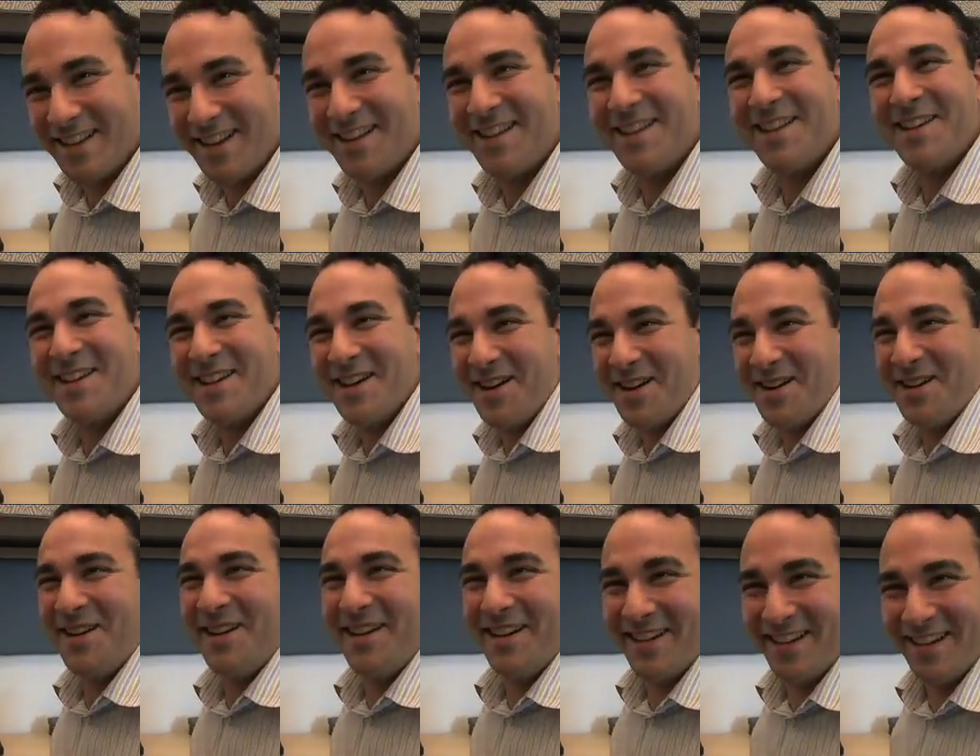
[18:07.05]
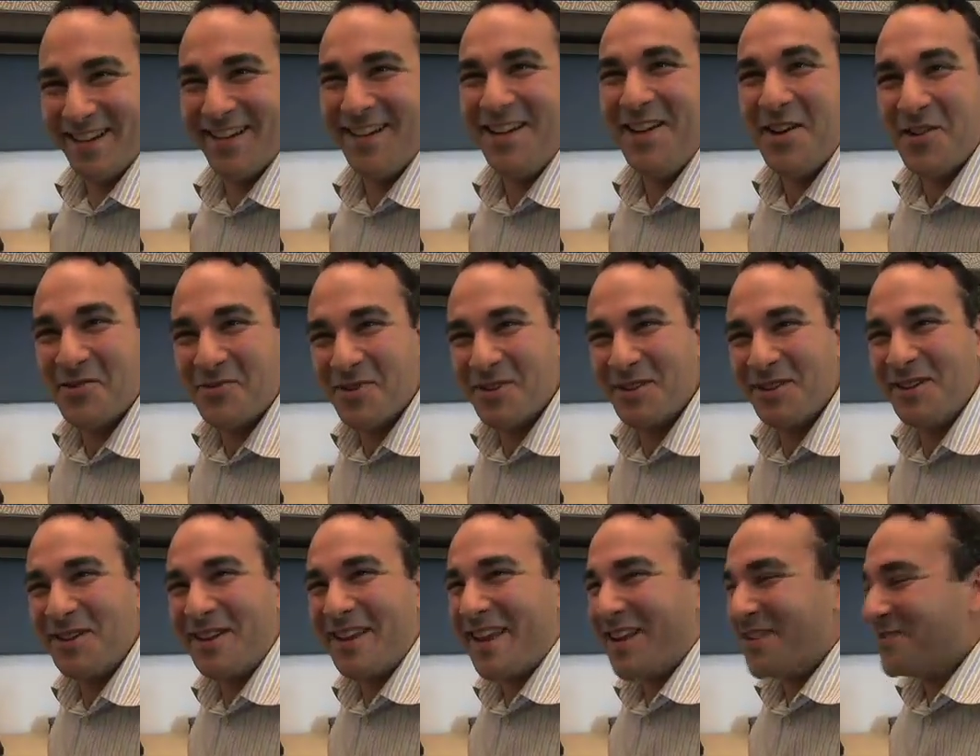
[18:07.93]
There you go. We're
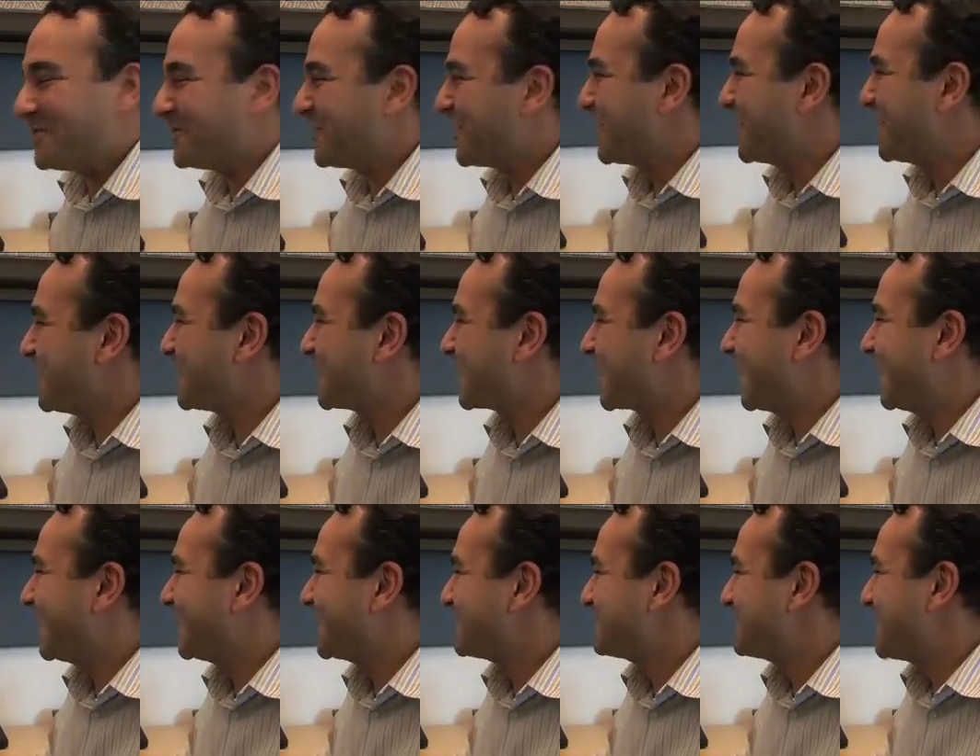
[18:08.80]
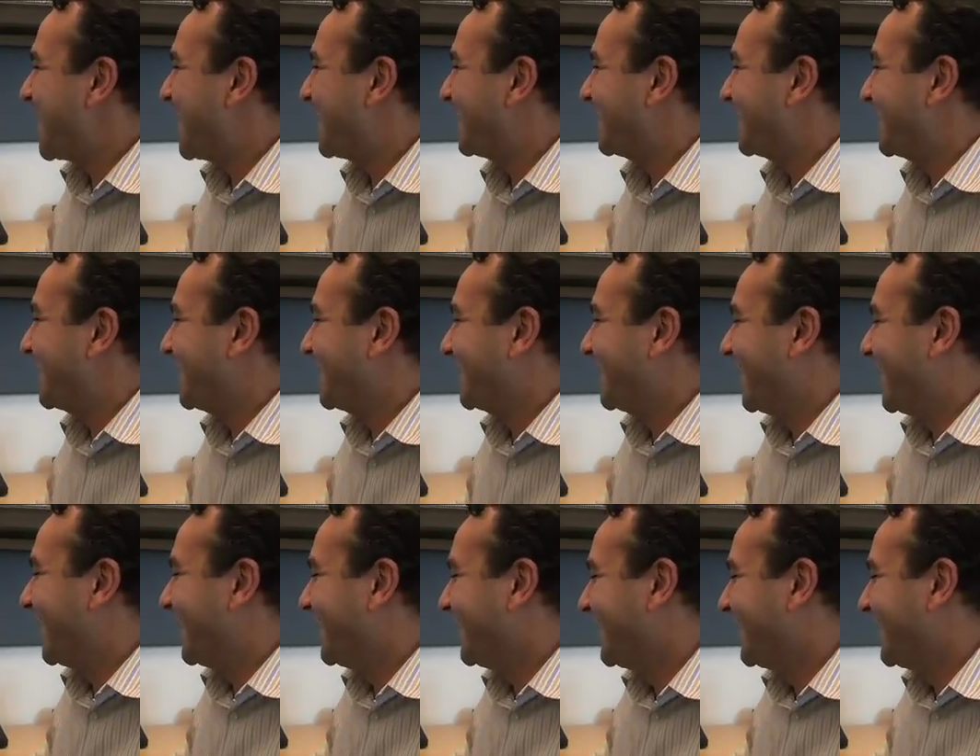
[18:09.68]
looking for your color palette on there.